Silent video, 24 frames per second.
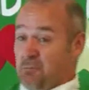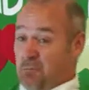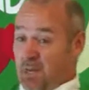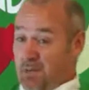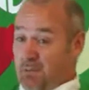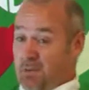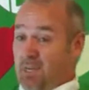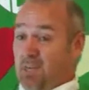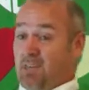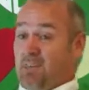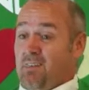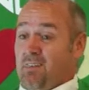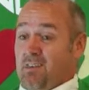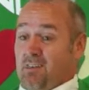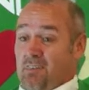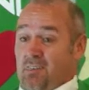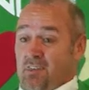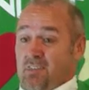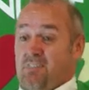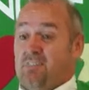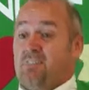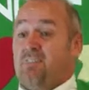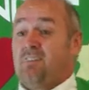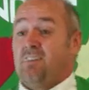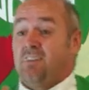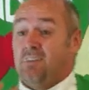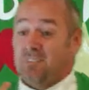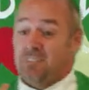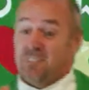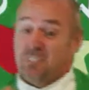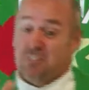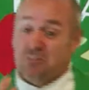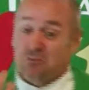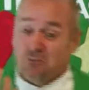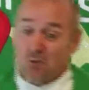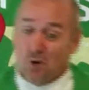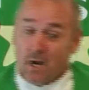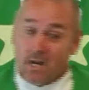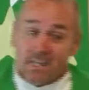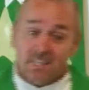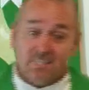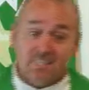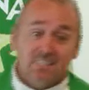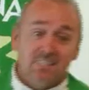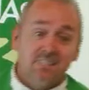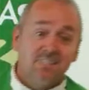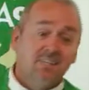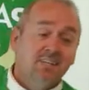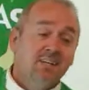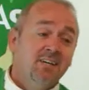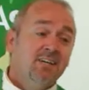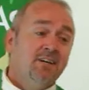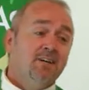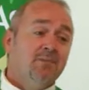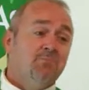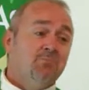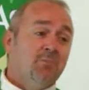or maybe the stress